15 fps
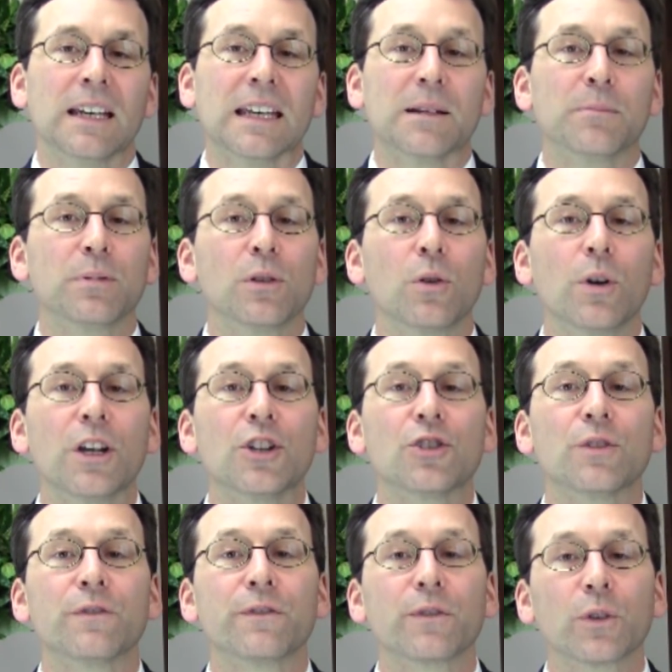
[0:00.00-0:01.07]
An employee
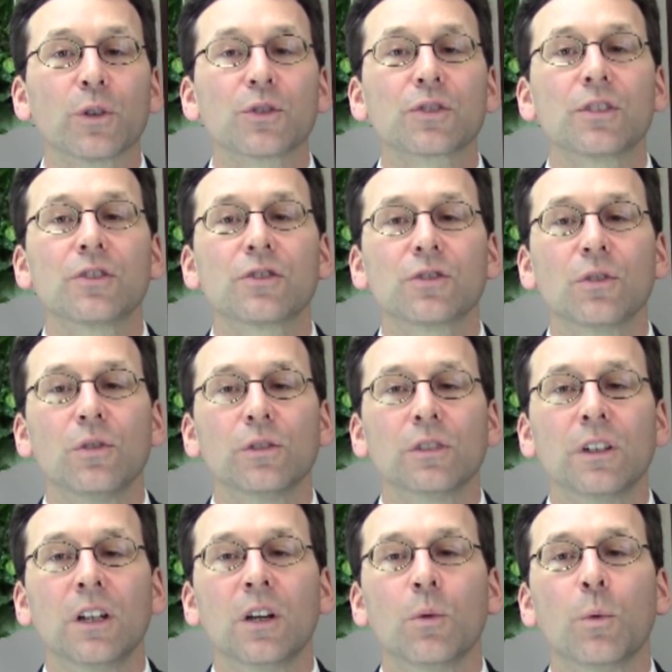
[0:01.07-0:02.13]
should first consult
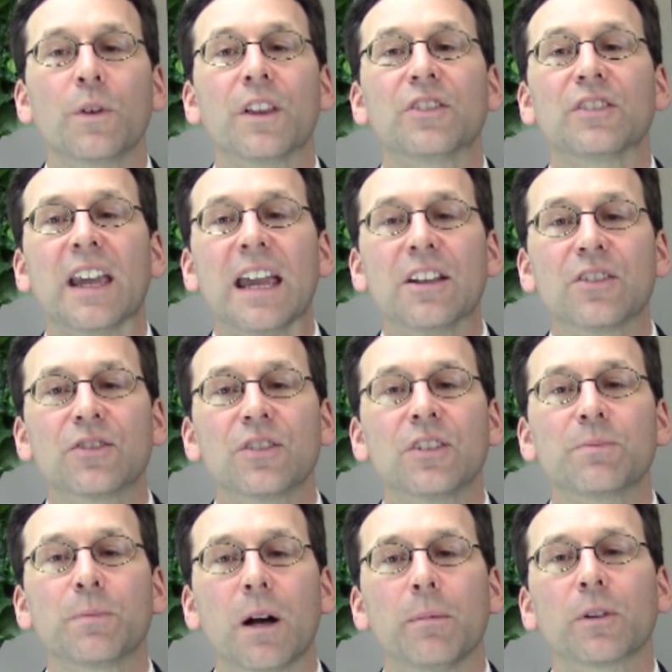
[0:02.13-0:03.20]
with its
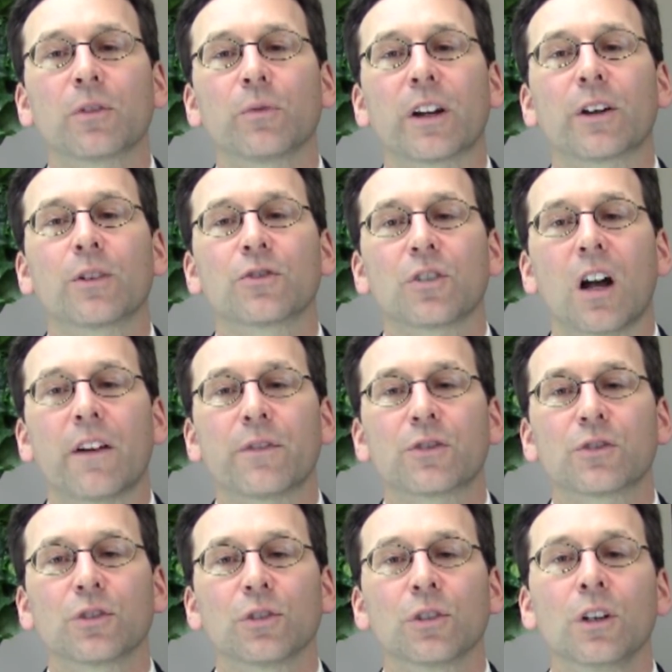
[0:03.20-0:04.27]
agency's public records
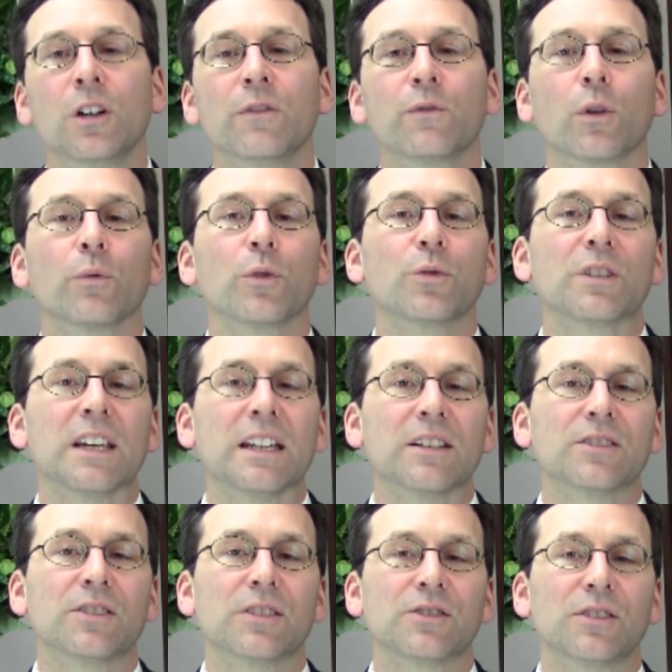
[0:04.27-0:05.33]
officer for routine
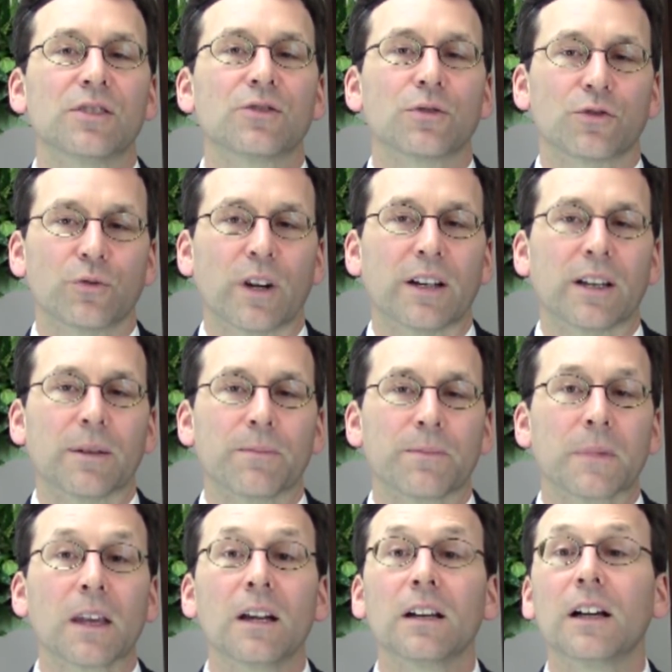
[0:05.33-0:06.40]
assistance or training.
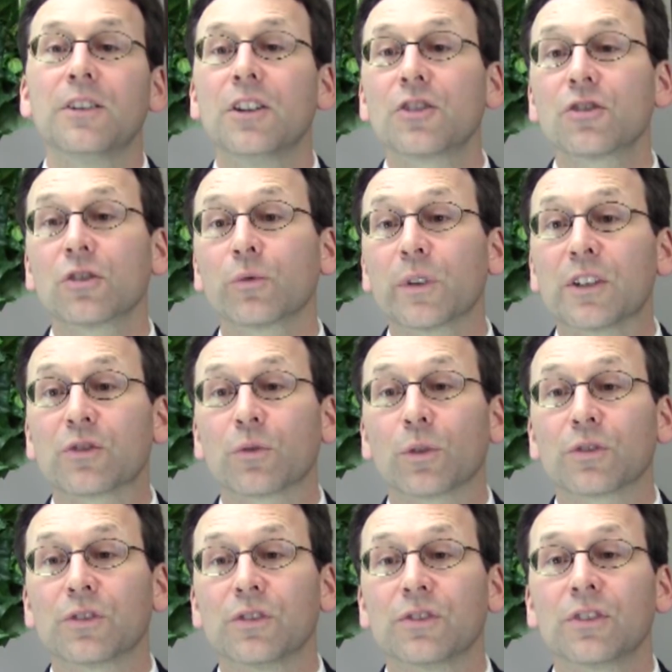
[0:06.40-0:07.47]
Additional
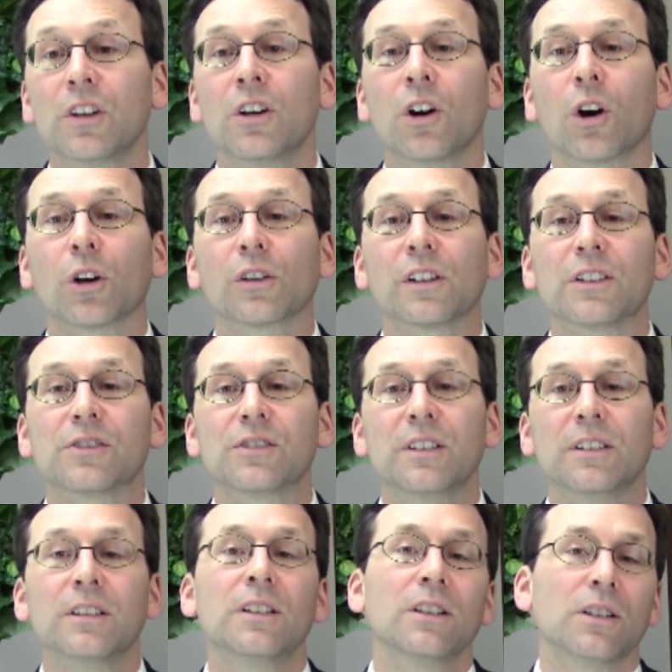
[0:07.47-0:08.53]
resources are
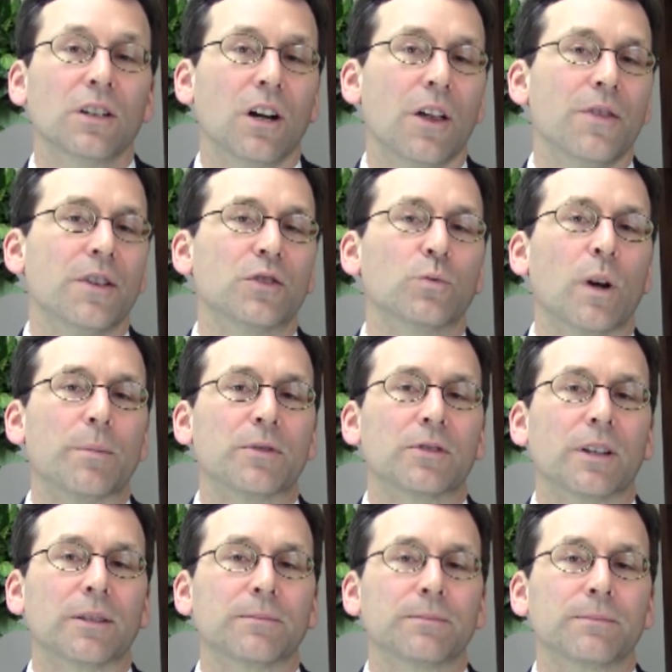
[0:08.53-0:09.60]
listed on this
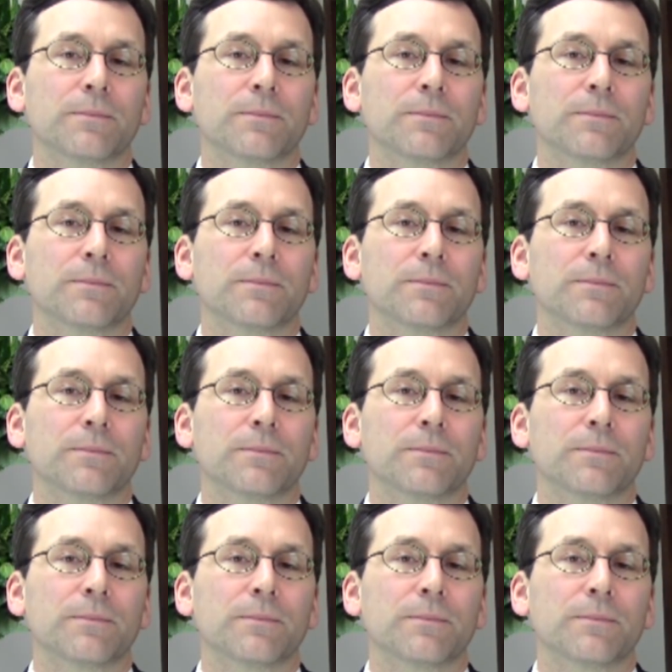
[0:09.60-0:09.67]
website.